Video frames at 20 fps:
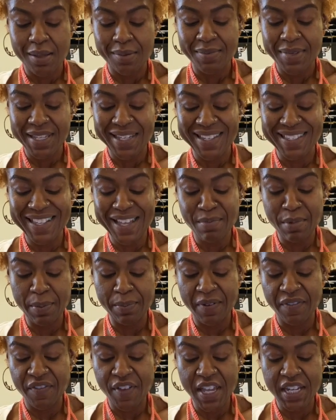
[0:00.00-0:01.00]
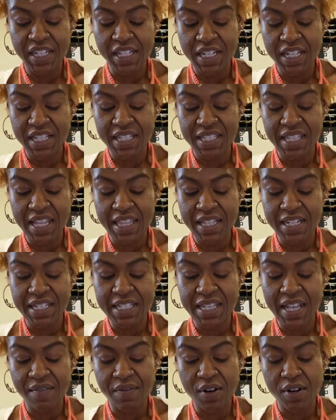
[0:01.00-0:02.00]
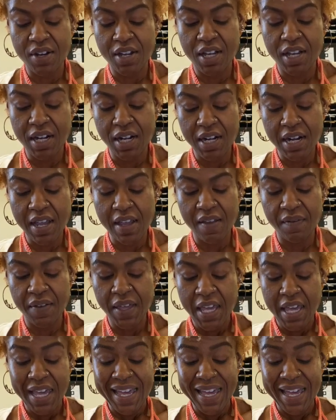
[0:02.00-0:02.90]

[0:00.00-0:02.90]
because I'm a perfectionist. Nothing is ever good enough.